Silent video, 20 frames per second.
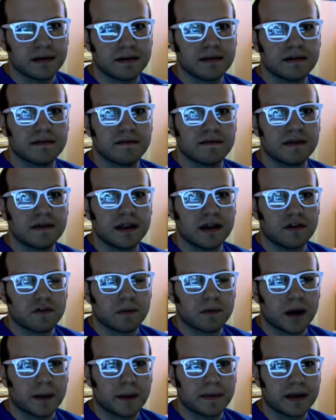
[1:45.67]
videos
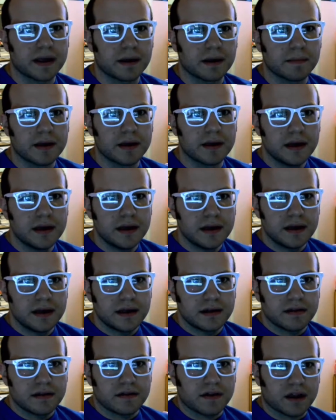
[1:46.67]
popping up
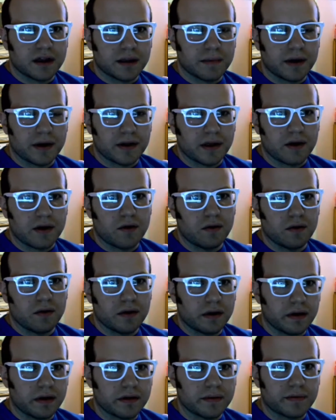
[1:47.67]
talking about like
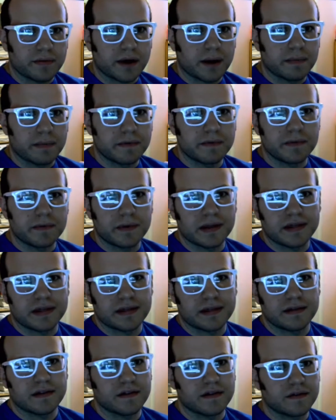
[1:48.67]
all the problems with
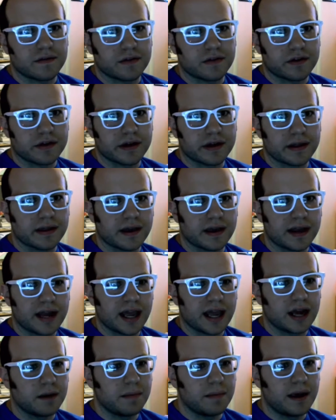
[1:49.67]
the Sword Art Online
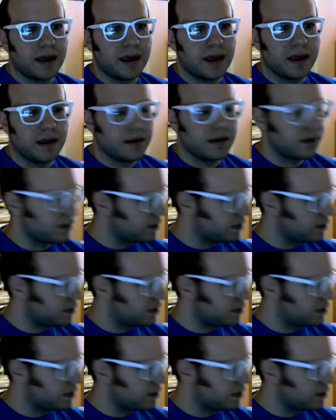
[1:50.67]
anime, or